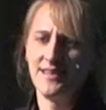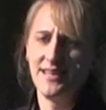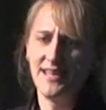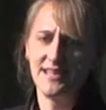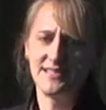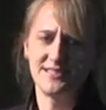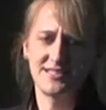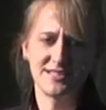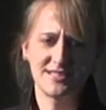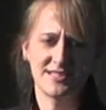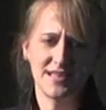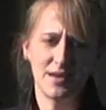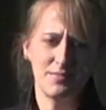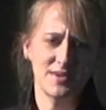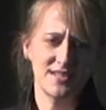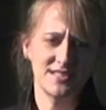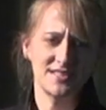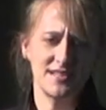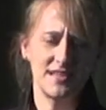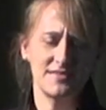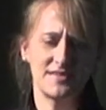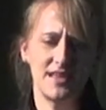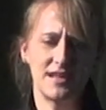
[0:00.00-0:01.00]
And to some
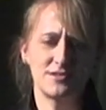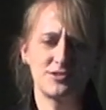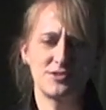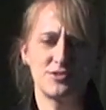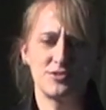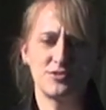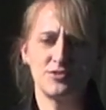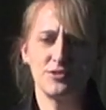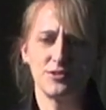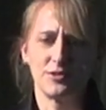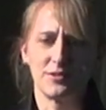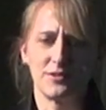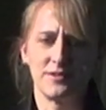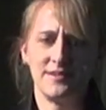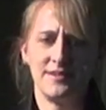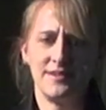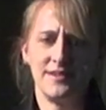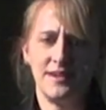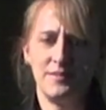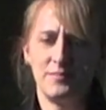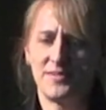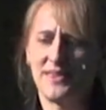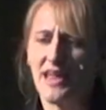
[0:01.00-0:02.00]
extent, that's true.
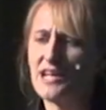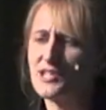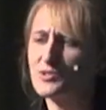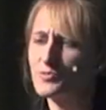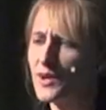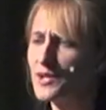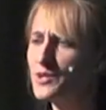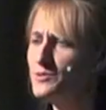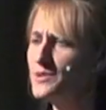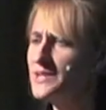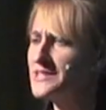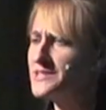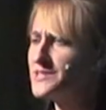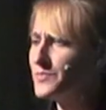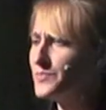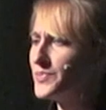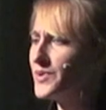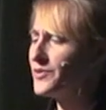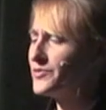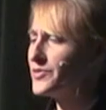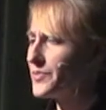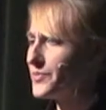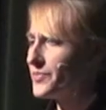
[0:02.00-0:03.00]
That's why you need to
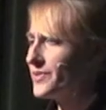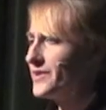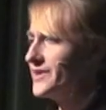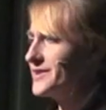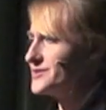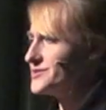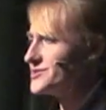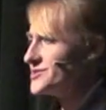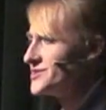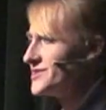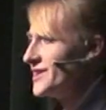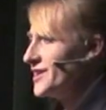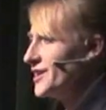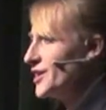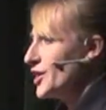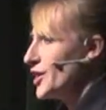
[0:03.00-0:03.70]
build the bridge.